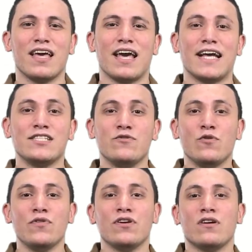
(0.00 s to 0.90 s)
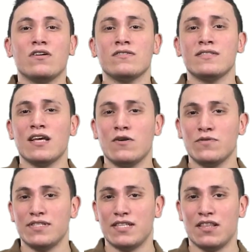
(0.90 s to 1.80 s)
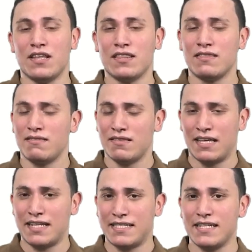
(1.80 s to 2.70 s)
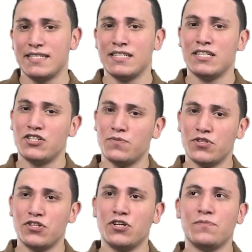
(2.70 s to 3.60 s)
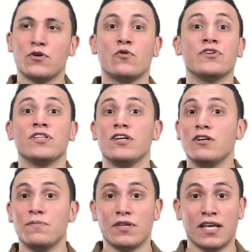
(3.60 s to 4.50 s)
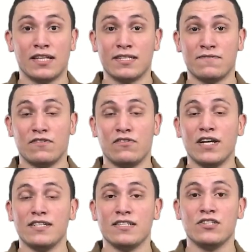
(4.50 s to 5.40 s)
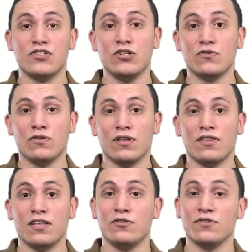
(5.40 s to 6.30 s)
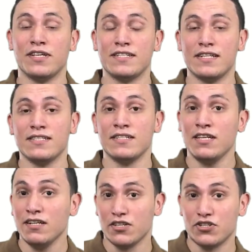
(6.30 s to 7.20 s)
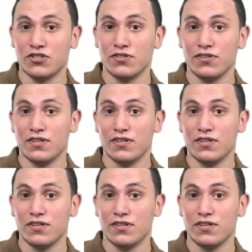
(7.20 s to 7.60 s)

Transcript: As you know, there are sounds that exist in Egyptian Arabic or in Arabic and its varieties in general that don't exist in English.